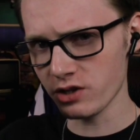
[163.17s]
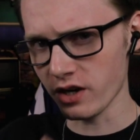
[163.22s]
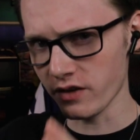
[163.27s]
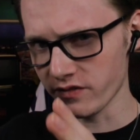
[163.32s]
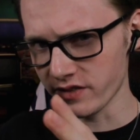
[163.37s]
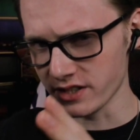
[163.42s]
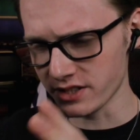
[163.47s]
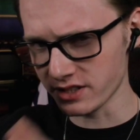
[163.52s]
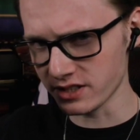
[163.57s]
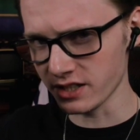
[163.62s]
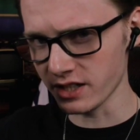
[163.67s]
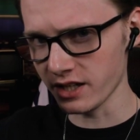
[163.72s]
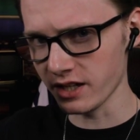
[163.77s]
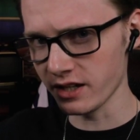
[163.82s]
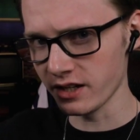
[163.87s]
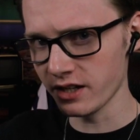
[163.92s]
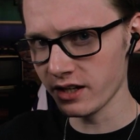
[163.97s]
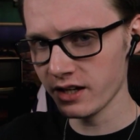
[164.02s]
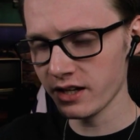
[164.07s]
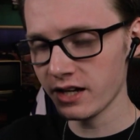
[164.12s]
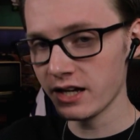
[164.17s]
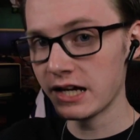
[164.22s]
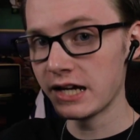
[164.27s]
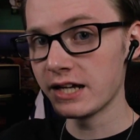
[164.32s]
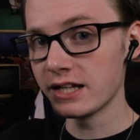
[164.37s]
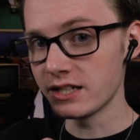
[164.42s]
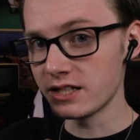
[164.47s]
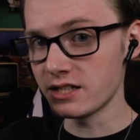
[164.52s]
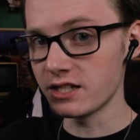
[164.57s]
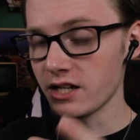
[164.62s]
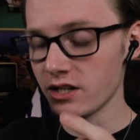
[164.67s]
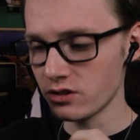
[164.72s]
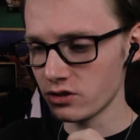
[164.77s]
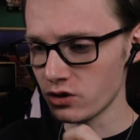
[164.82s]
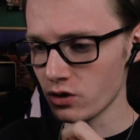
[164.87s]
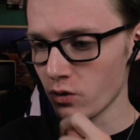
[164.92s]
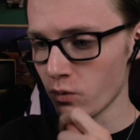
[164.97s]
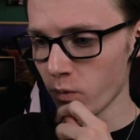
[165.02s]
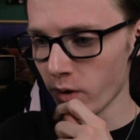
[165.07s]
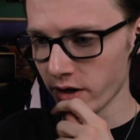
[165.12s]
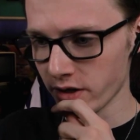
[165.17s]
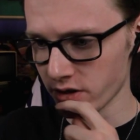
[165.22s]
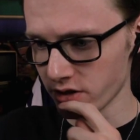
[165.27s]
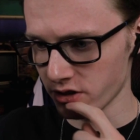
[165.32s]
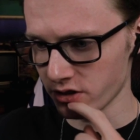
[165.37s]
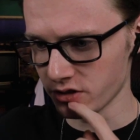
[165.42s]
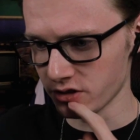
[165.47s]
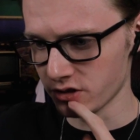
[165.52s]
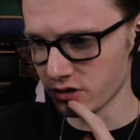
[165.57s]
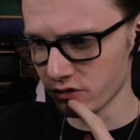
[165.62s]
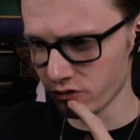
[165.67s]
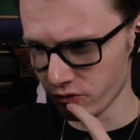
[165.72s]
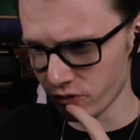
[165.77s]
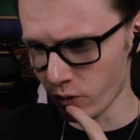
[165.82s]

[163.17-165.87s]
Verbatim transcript: of the scene did do wonders